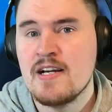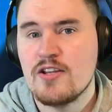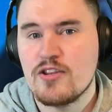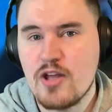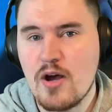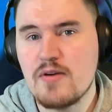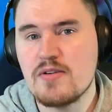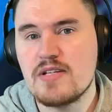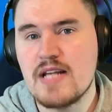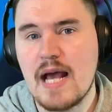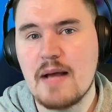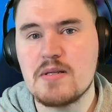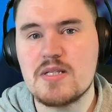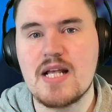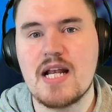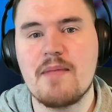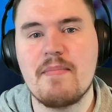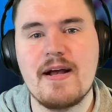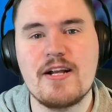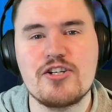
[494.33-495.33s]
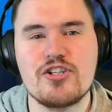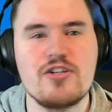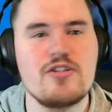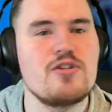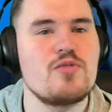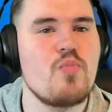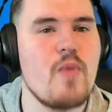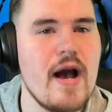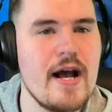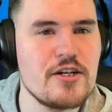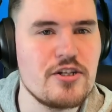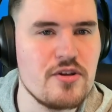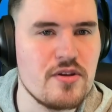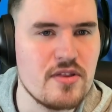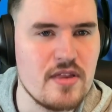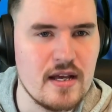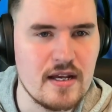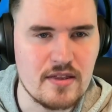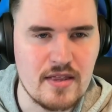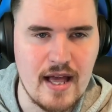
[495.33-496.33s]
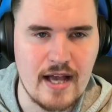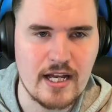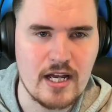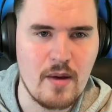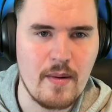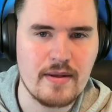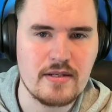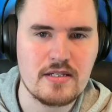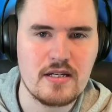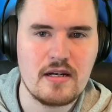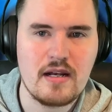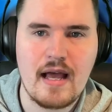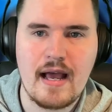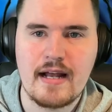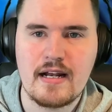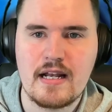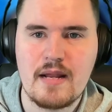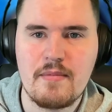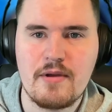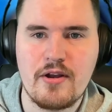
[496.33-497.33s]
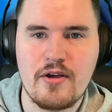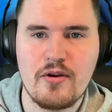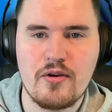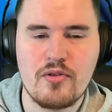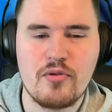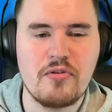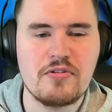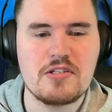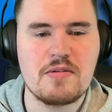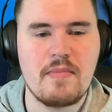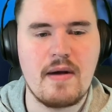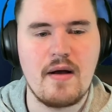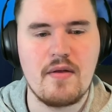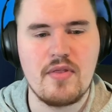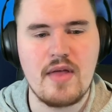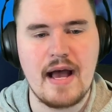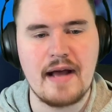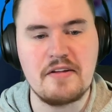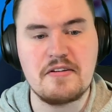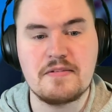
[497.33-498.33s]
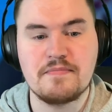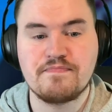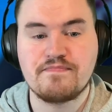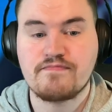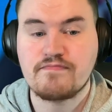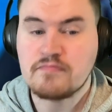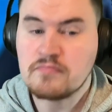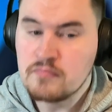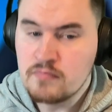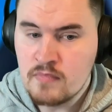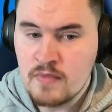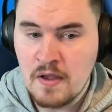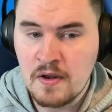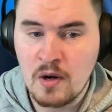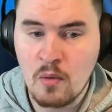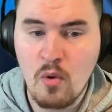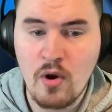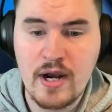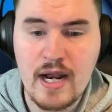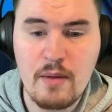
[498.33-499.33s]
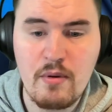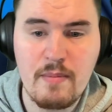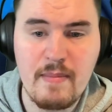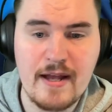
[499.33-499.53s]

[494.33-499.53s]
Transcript: those names that I mentioned, where do you think they're going to land? Let me know your thoughts about that. Now, one name we